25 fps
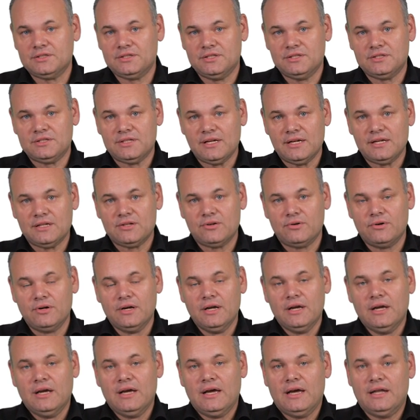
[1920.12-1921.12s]
this data.
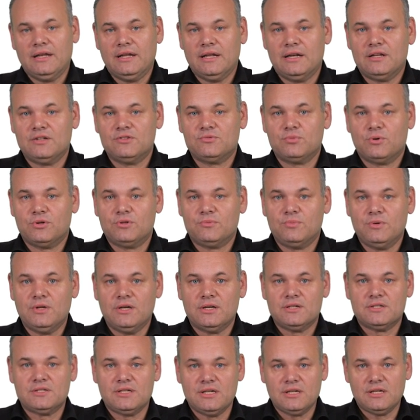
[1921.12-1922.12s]
And that is what we
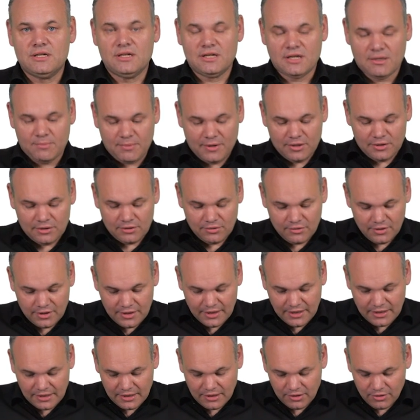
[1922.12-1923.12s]
are thinking about
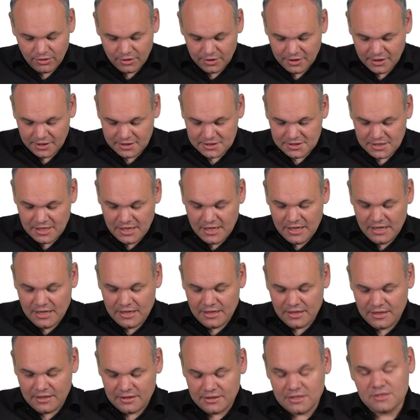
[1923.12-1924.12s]
learning analytics.
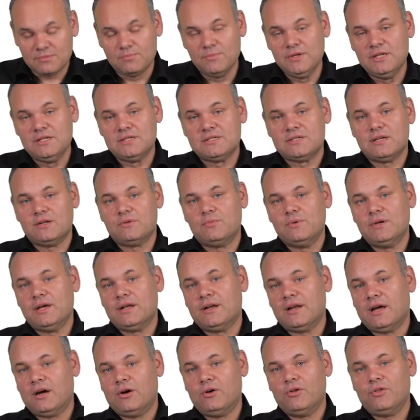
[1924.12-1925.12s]
That means that we are
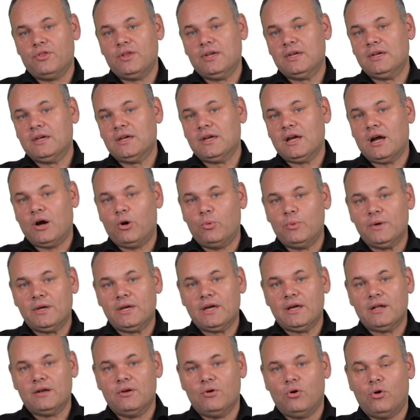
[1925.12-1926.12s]
now thinking how we
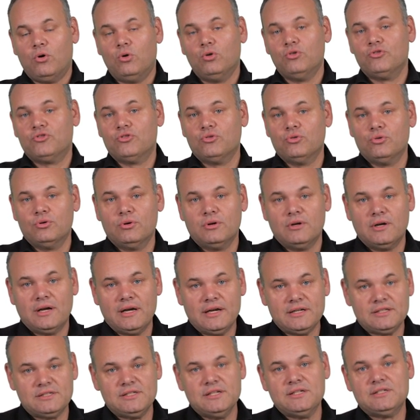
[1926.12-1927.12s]
can also
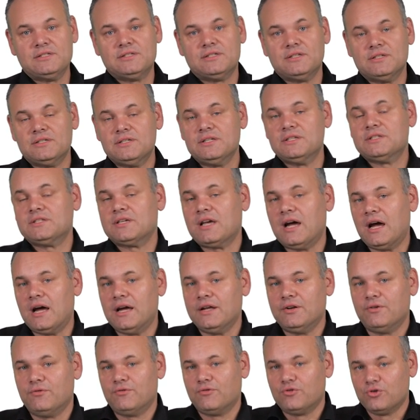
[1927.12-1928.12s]
assist this
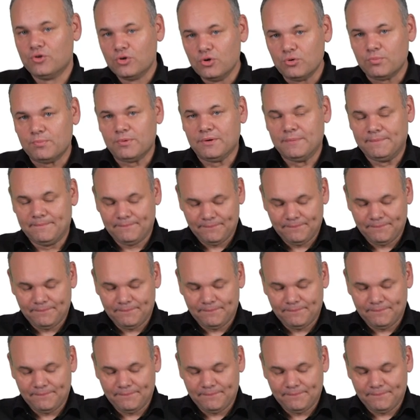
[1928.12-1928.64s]
kind of group.